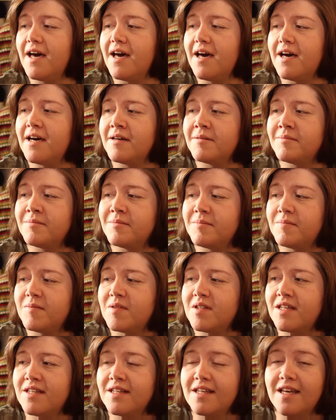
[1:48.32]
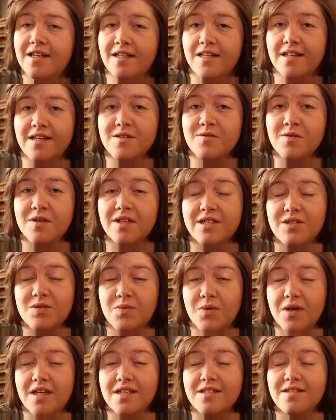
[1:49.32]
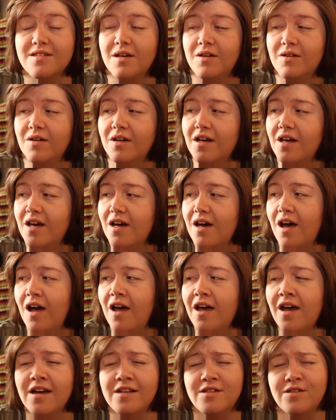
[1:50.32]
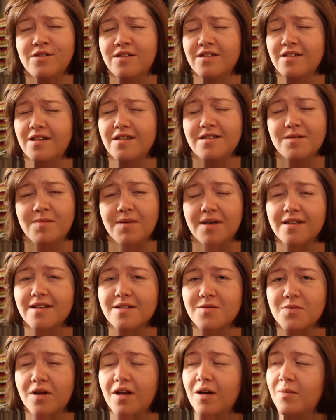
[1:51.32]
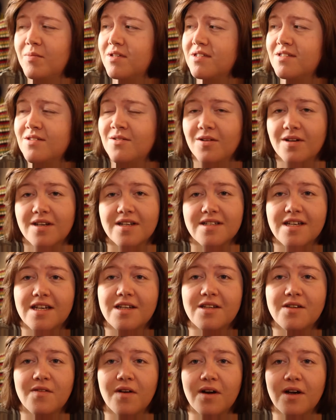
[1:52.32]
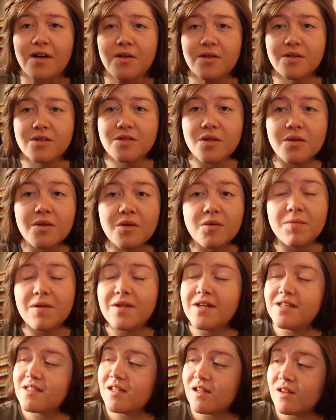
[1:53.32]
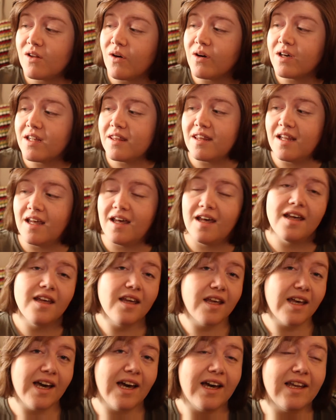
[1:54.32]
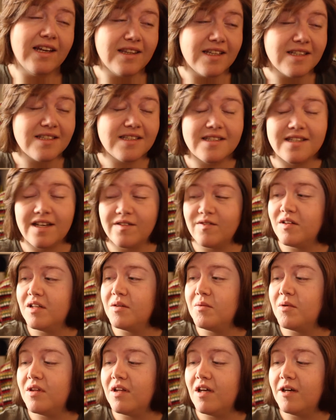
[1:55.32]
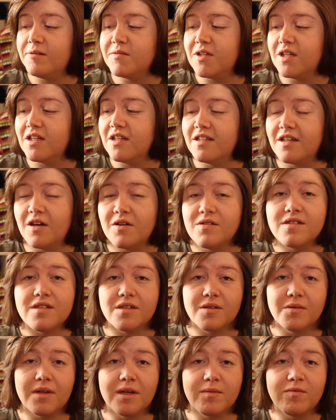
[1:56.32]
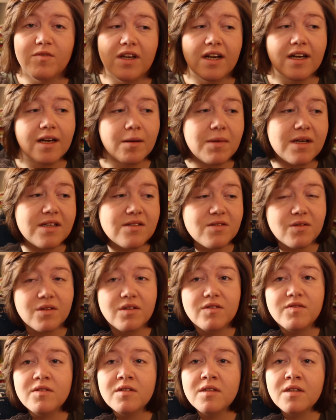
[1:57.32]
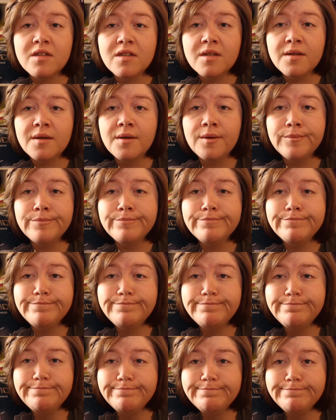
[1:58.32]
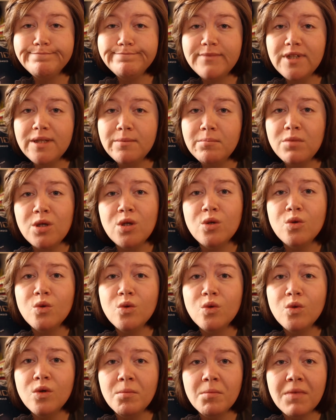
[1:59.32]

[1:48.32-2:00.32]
But then the ending is really sweet. So I urge you to pick this one up. It's not going to take you very long at all, but there's a lot in there. And this is definitely one that I'm going to go to when I'm feeling a bit sort of, bit blue.